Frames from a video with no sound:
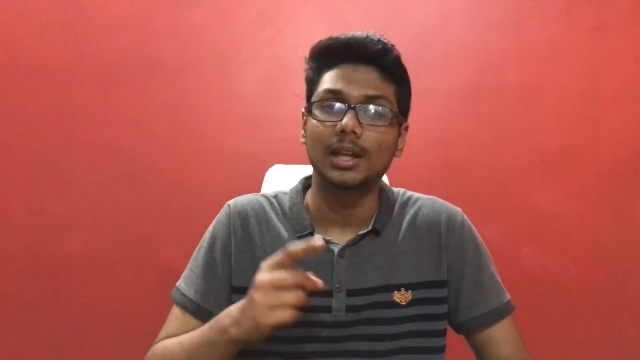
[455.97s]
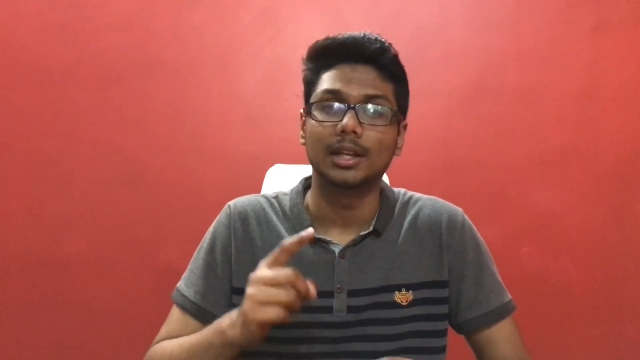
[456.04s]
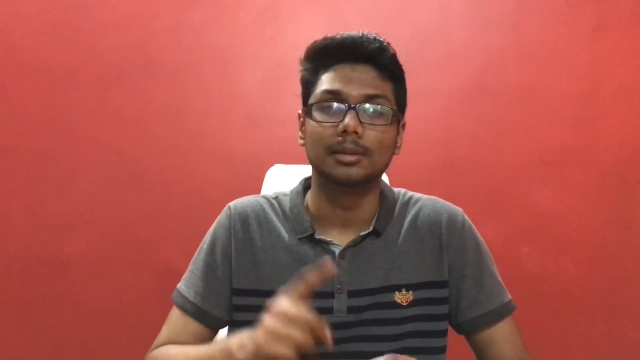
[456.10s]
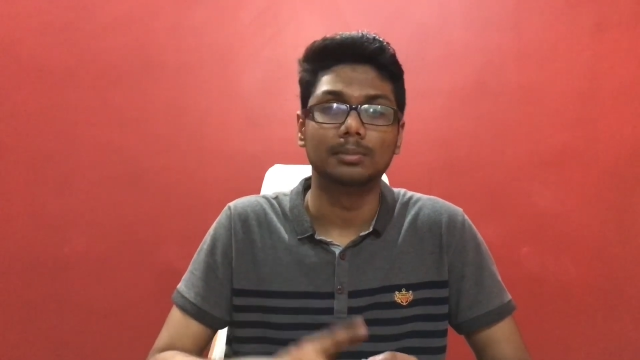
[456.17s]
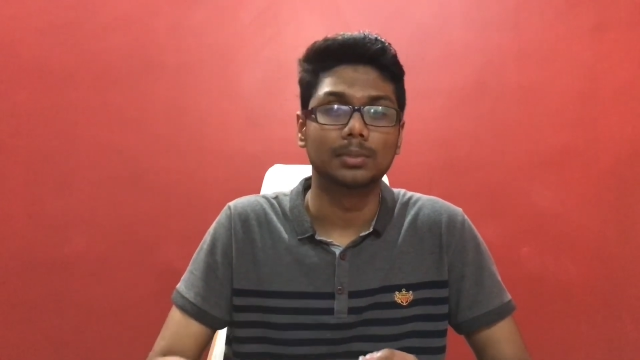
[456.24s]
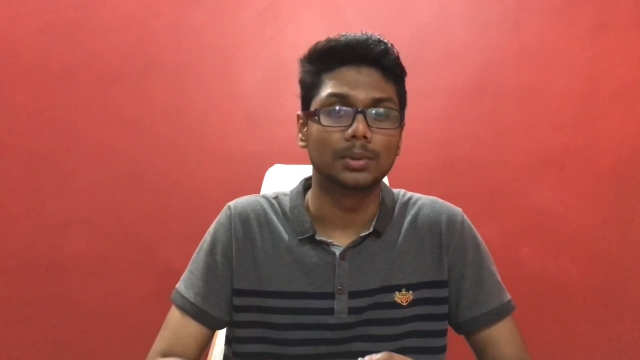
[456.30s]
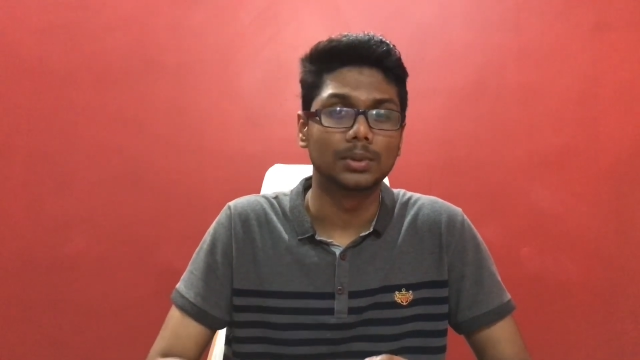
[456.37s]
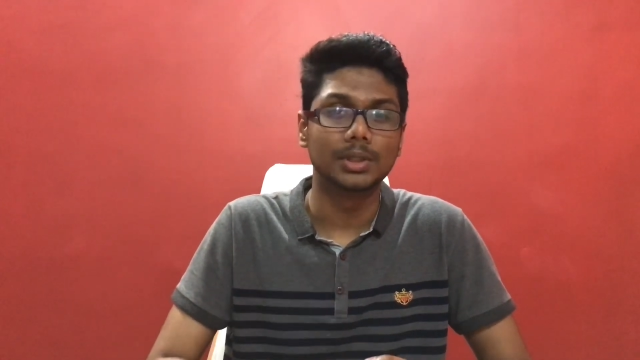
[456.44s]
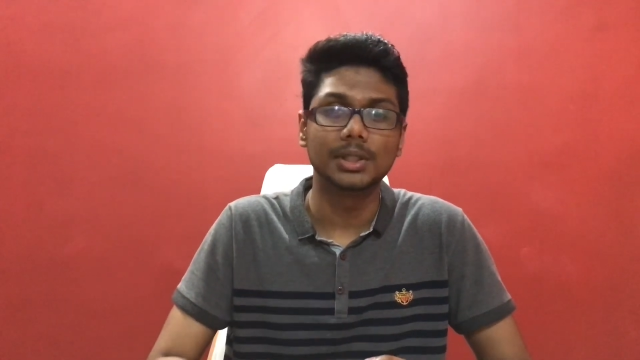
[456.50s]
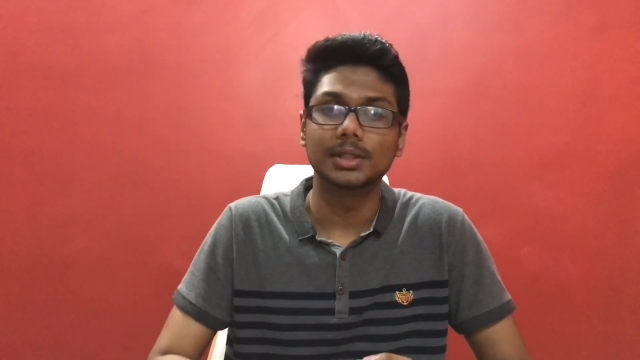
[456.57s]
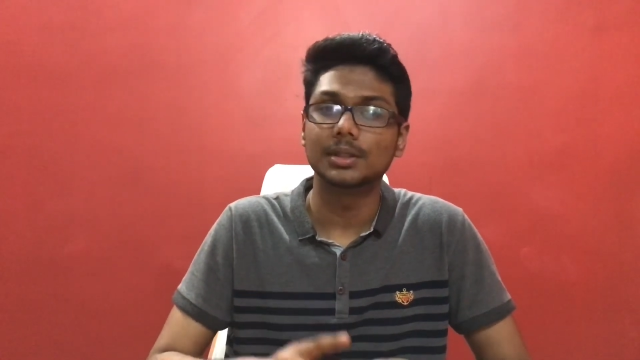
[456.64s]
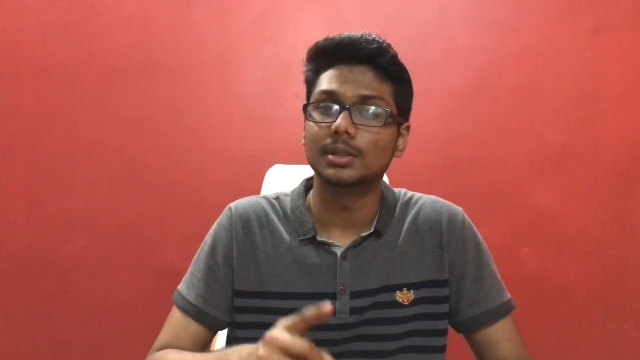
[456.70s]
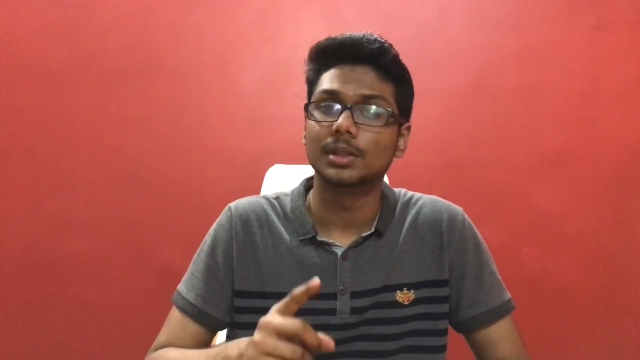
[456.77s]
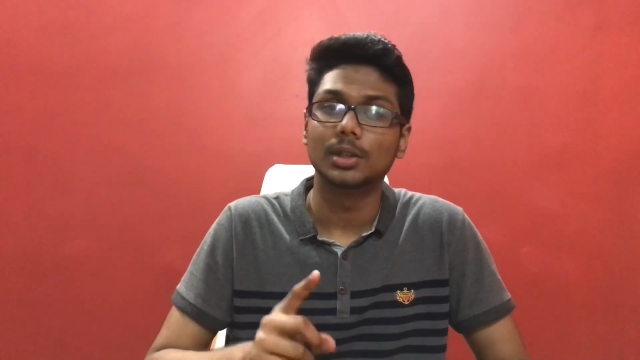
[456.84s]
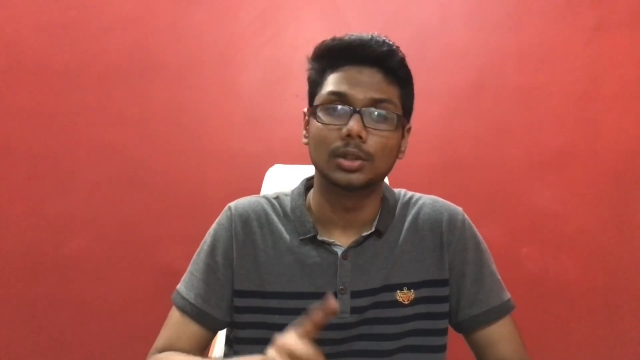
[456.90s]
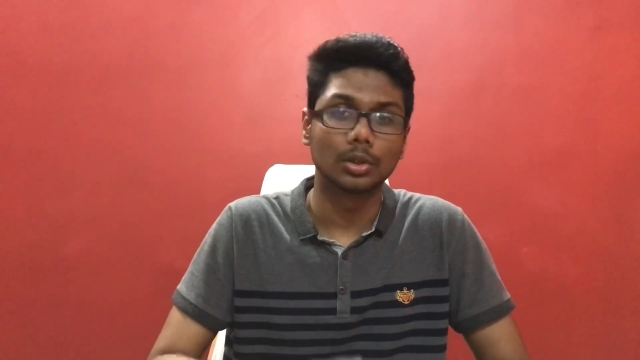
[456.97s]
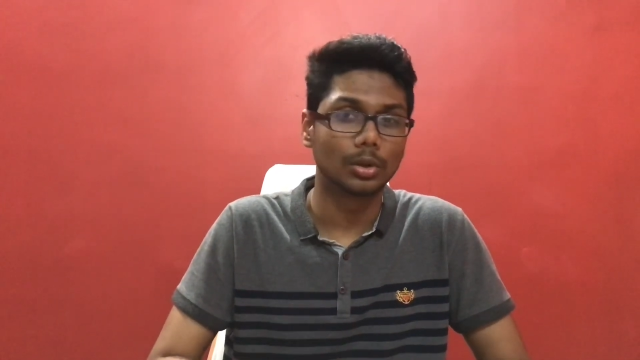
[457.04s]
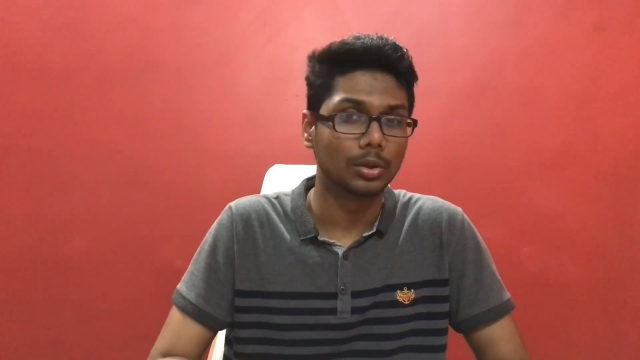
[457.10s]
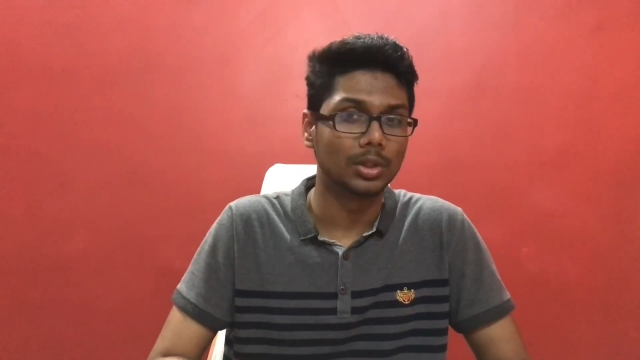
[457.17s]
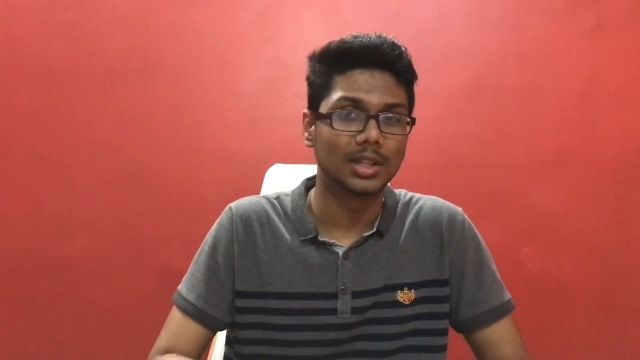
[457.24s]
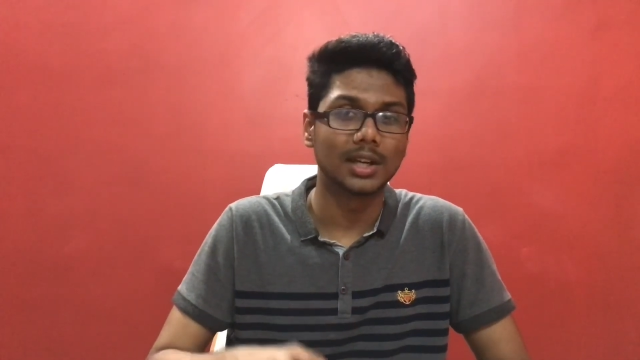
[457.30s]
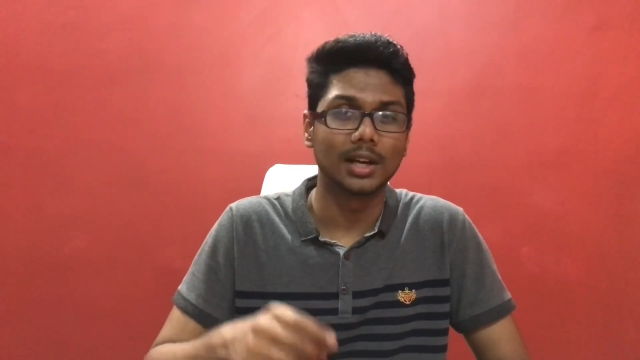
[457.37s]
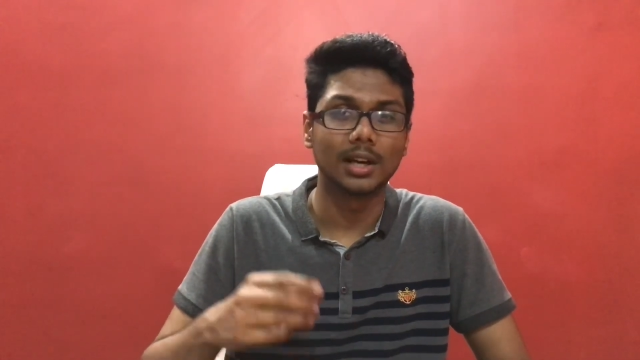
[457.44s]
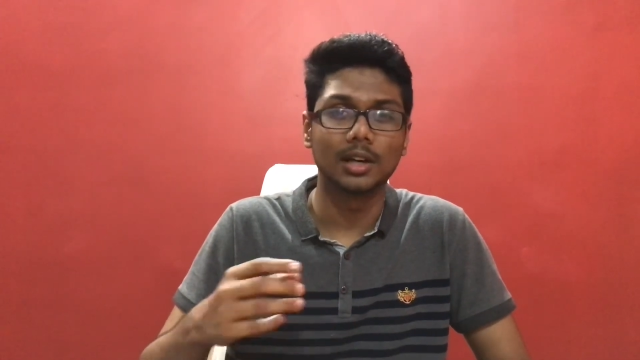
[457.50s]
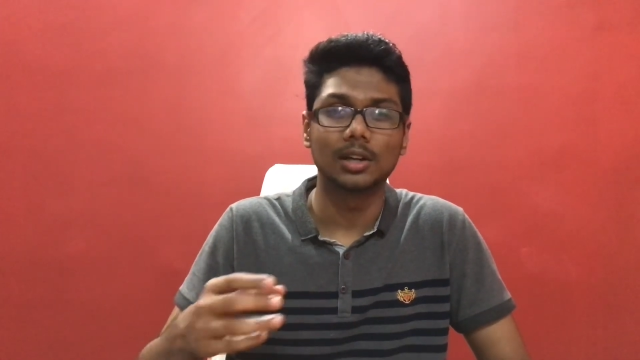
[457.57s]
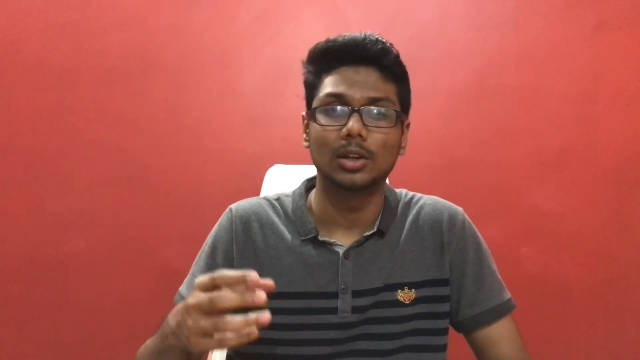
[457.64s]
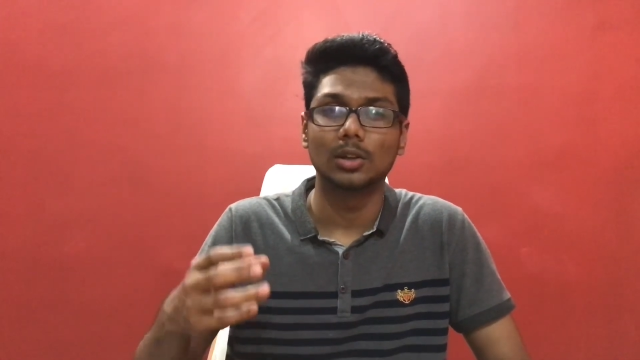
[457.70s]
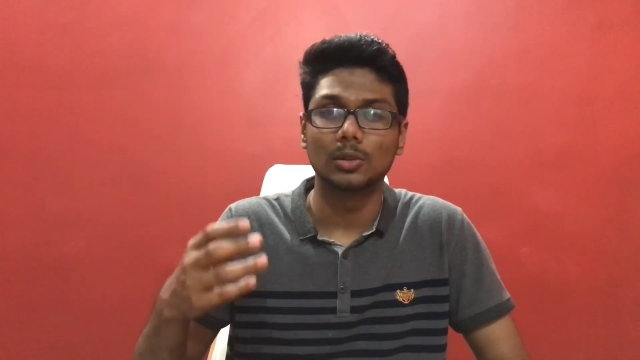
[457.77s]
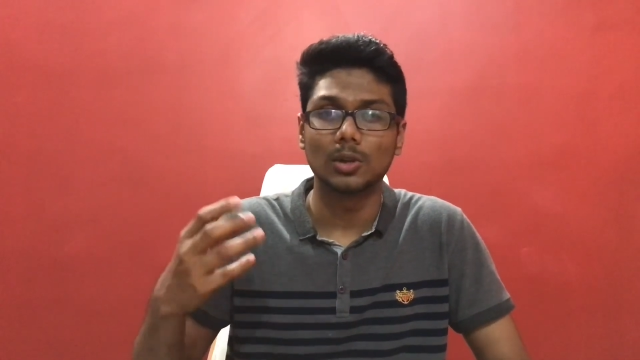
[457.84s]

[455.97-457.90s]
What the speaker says: and police got a